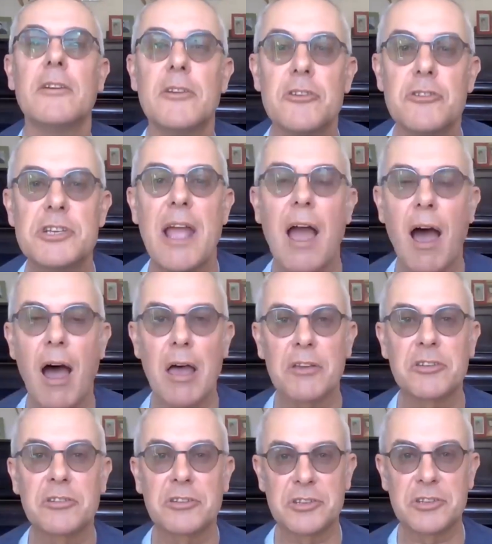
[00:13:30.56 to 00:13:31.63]
She
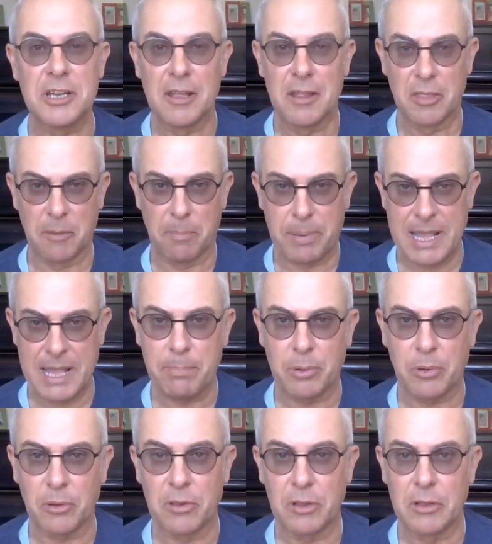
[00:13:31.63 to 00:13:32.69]
asked the
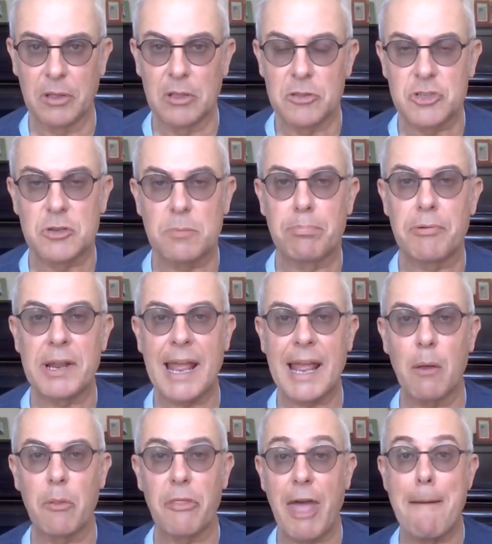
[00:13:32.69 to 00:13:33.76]
people to bring
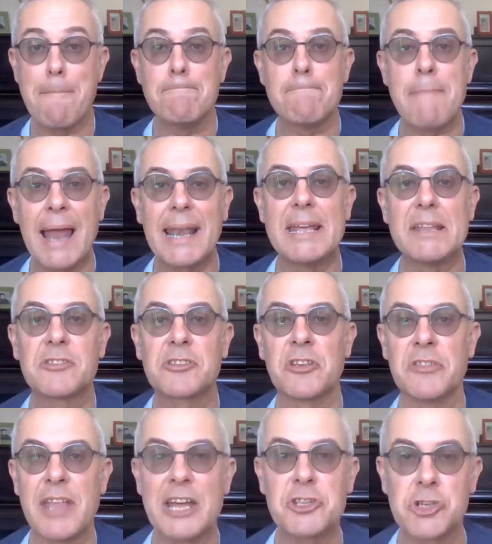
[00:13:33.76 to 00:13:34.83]
out their mallets
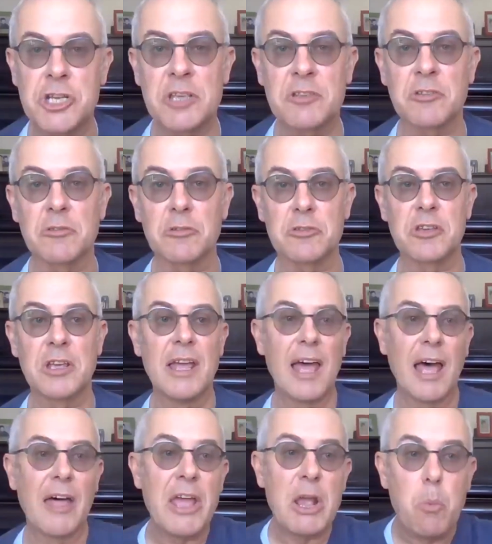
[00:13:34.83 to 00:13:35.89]
and their chisels,
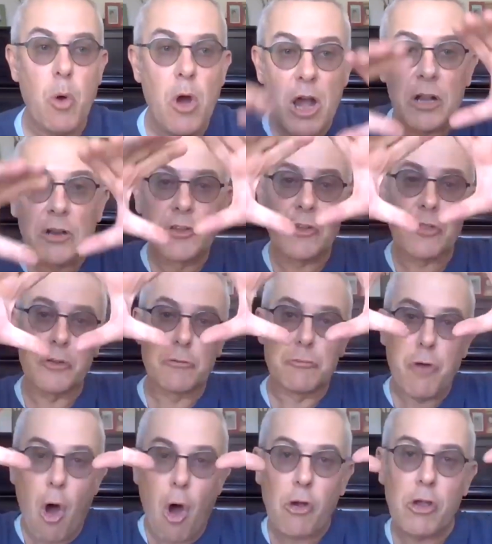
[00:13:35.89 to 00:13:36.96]
and they worked at the
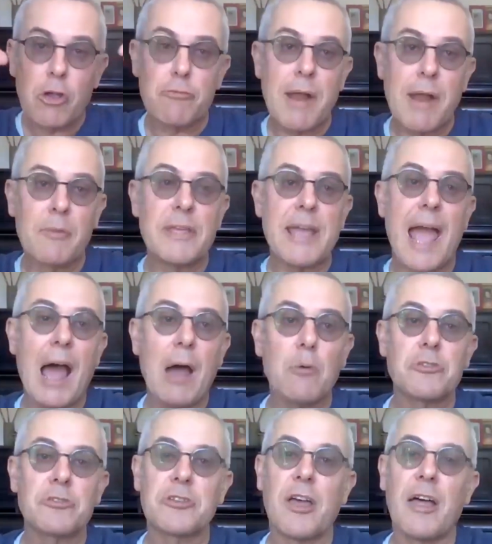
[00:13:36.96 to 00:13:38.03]
rock round the
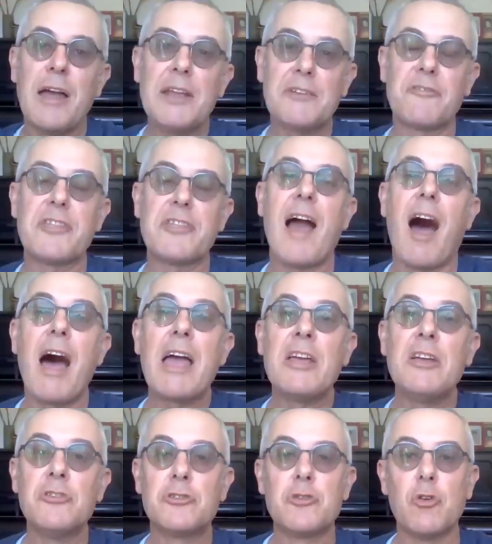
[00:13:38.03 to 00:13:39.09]
outside of the
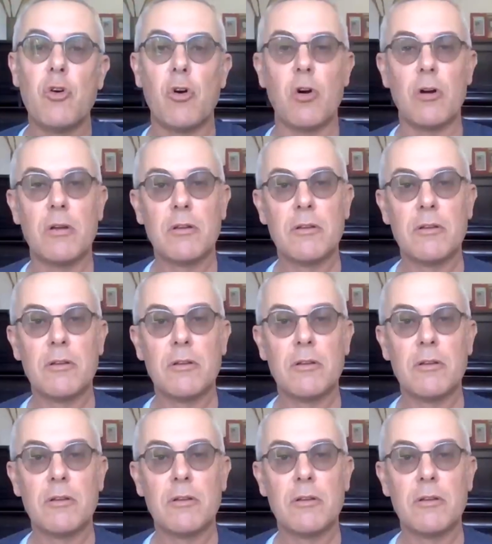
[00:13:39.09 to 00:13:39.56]
iron door.